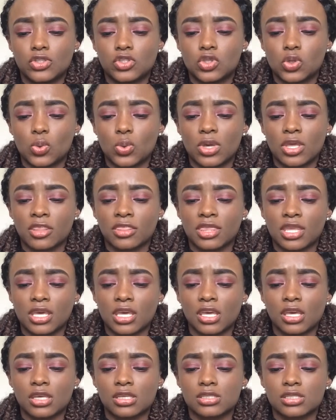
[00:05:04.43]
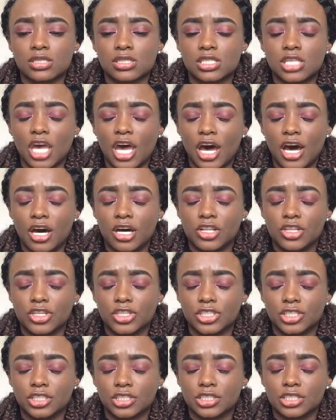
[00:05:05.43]
doing things to
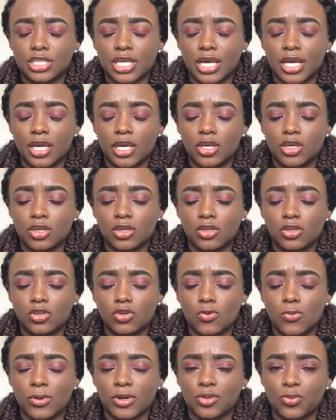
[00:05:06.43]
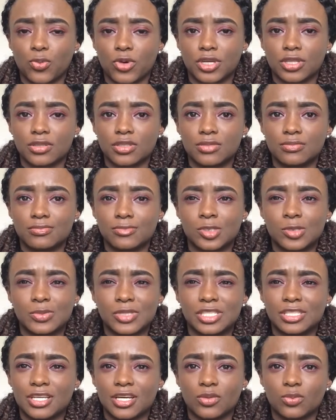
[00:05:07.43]
others that you wouldn't want to
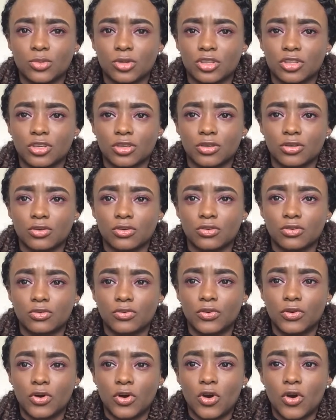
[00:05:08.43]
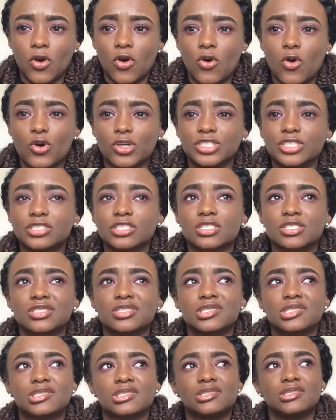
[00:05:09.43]
be done with you, or
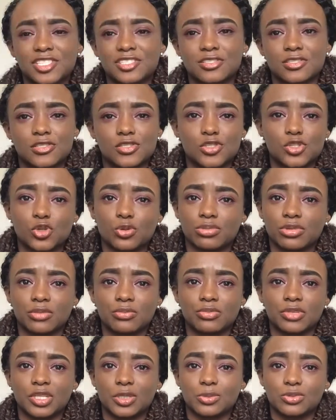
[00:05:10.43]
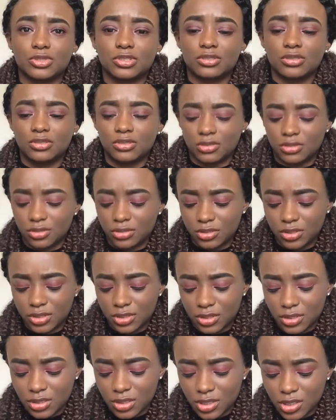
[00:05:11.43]
just stupid people.
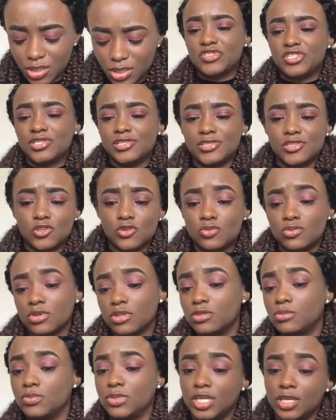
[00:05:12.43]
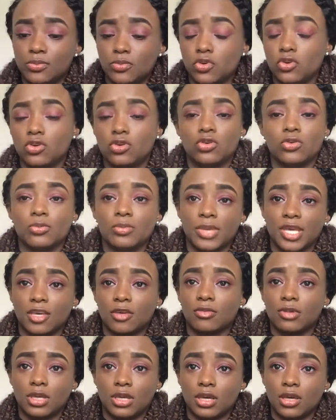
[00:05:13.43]
Stupid people make
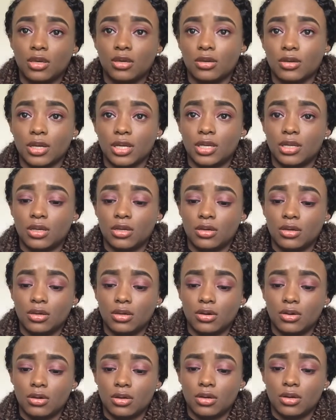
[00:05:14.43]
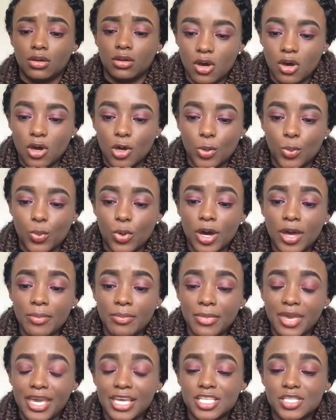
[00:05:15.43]
me angry. But
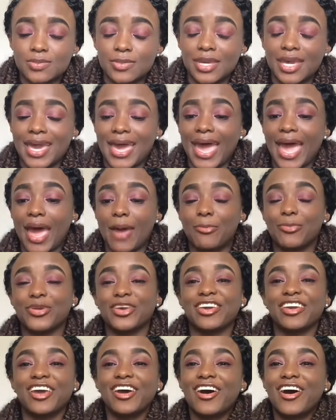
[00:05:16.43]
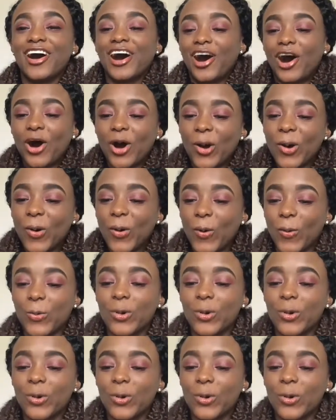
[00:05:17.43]
what makes me happy? Oh,